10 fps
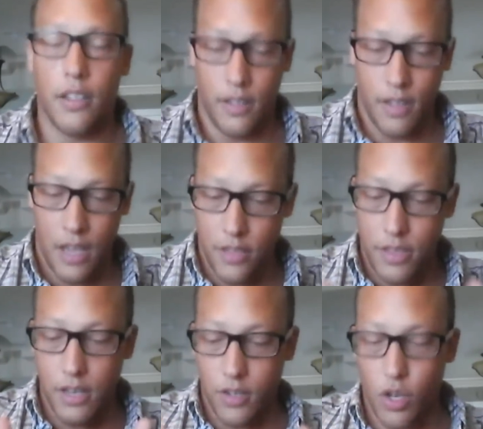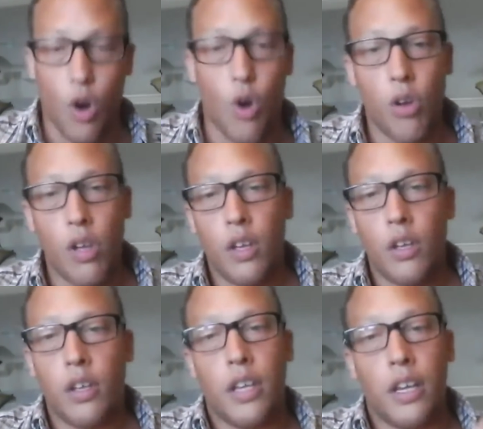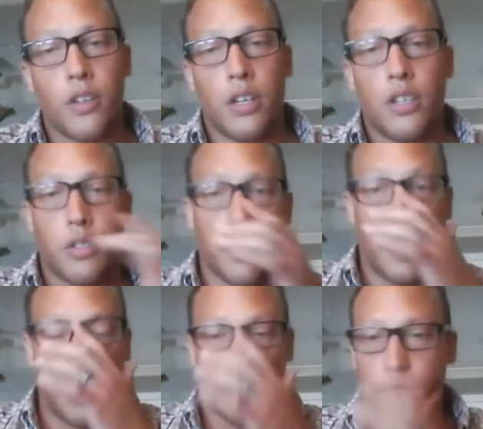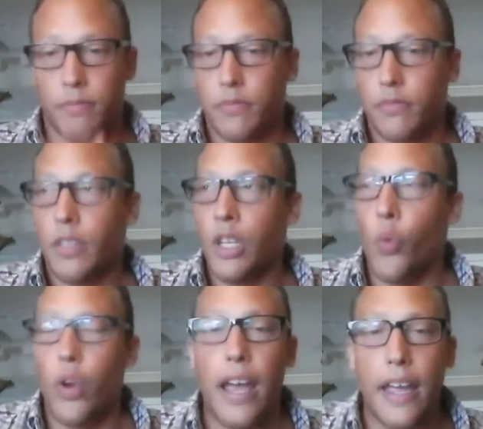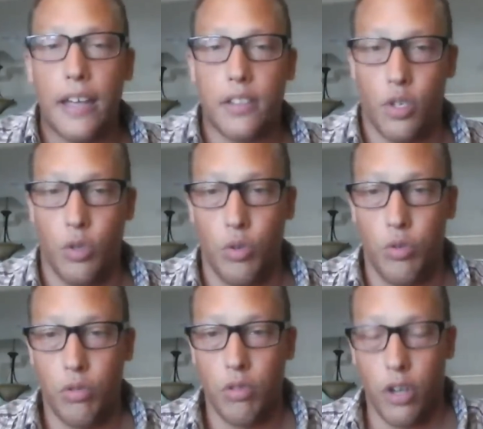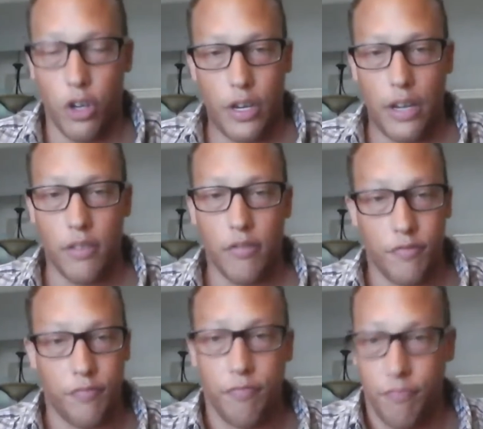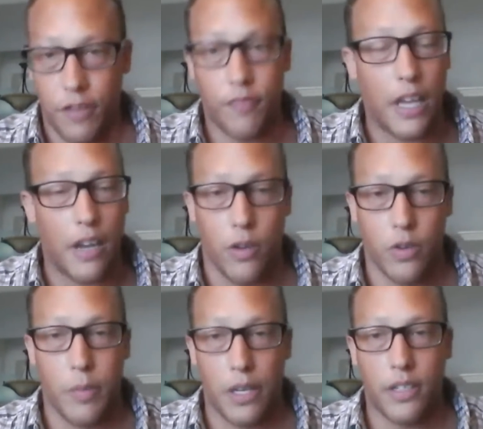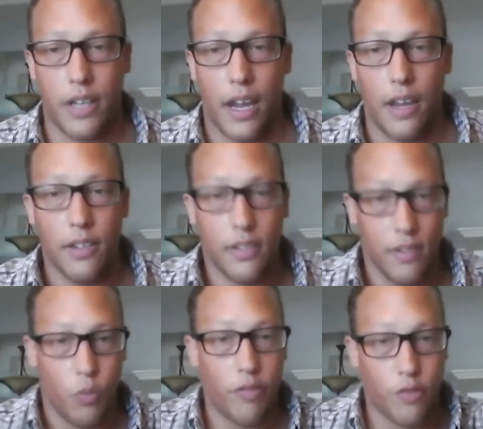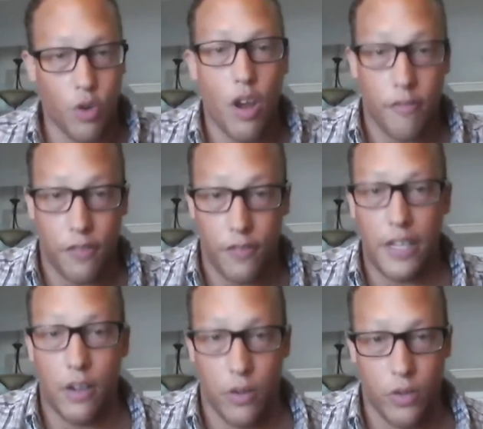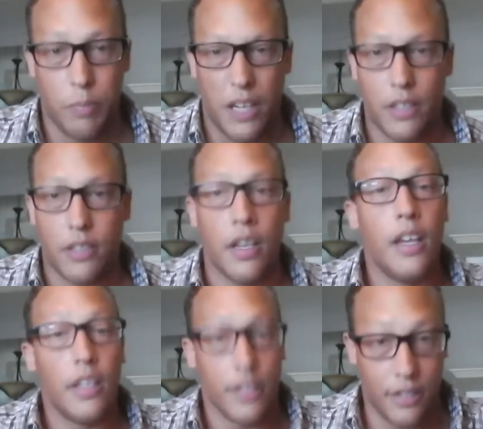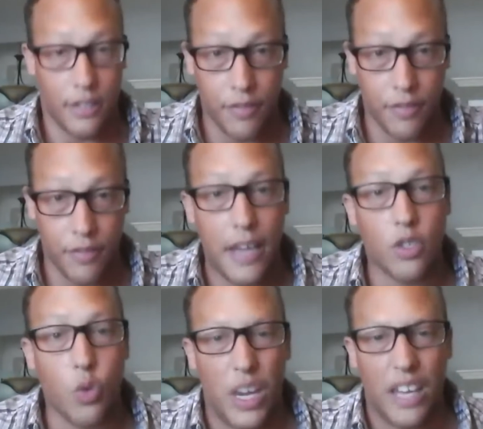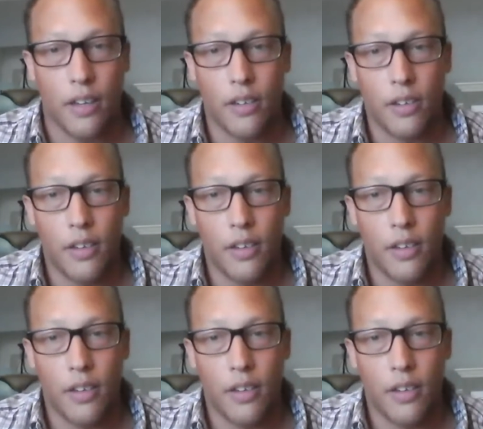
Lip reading: And then so here's the thing. When I got to earning $1,500 a day, withdrawing $1,500 7 days a week,